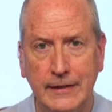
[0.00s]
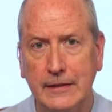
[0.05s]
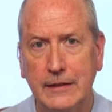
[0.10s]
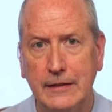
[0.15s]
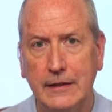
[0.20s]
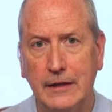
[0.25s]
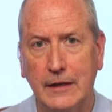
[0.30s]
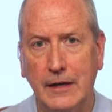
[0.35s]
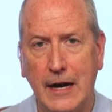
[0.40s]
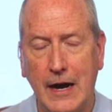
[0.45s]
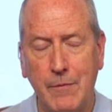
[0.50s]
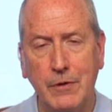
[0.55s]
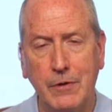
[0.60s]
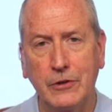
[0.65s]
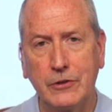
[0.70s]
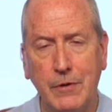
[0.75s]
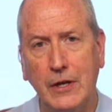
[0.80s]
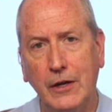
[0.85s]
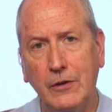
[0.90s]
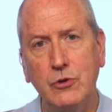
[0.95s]
I'm
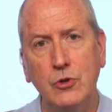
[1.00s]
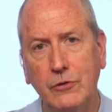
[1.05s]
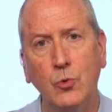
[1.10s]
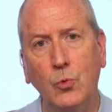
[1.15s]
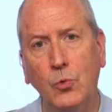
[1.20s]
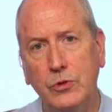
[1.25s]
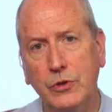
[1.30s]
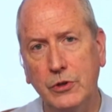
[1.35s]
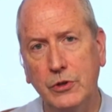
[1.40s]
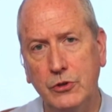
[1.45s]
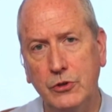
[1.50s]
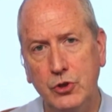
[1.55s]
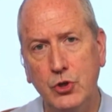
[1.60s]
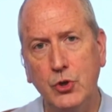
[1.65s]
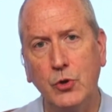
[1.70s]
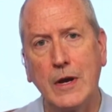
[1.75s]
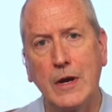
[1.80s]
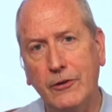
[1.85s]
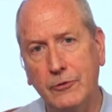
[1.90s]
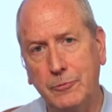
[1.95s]
going to tell you,
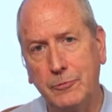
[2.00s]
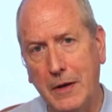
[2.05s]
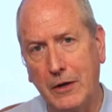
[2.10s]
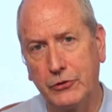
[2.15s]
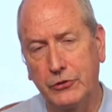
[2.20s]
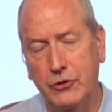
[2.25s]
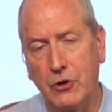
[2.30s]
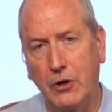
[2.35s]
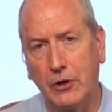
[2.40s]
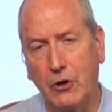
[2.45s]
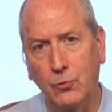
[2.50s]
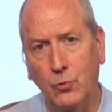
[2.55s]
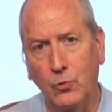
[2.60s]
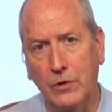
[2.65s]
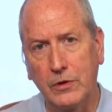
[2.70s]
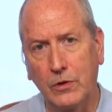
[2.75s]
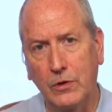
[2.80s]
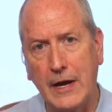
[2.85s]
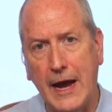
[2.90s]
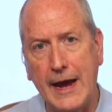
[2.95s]
you guys better start
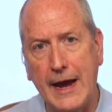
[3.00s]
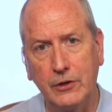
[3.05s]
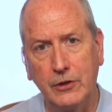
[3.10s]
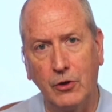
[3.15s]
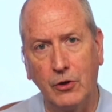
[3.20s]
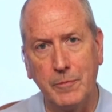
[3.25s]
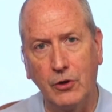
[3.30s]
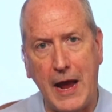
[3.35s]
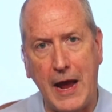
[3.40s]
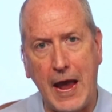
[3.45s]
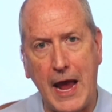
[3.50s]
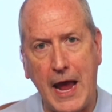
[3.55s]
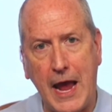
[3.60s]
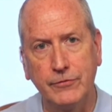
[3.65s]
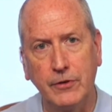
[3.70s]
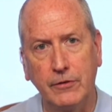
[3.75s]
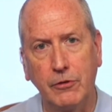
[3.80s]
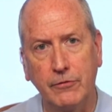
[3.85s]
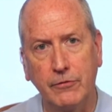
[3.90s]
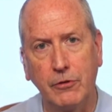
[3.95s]
acting on
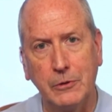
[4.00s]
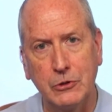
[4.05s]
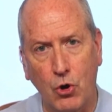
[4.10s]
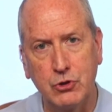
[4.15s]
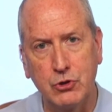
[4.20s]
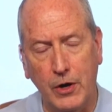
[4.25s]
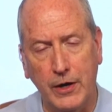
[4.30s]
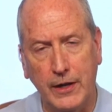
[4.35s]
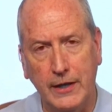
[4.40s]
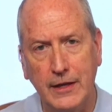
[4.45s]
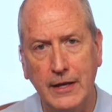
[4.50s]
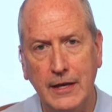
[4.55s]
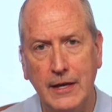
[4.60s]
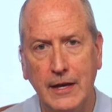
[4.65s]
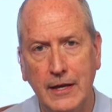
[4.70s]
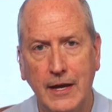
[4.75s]
behalf of the majority.